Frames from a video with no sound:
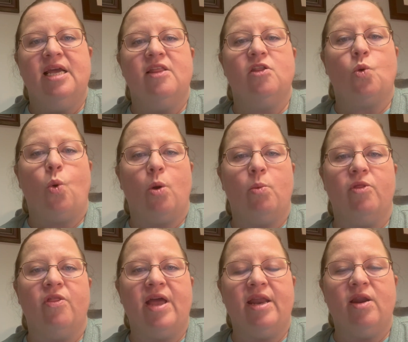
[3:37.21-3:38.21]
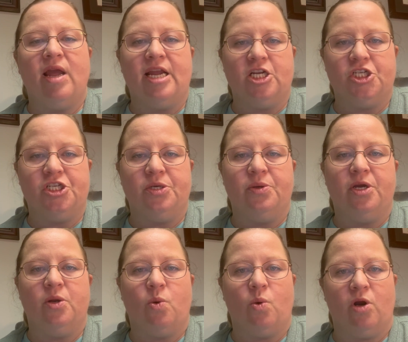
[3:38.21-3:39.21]
And the court will then issue
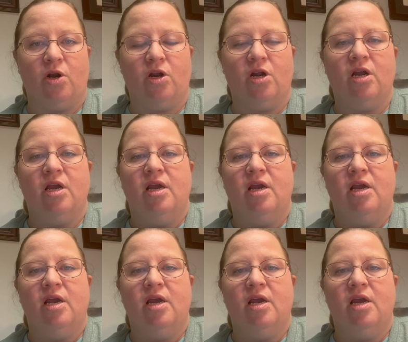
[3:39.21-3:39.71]
an order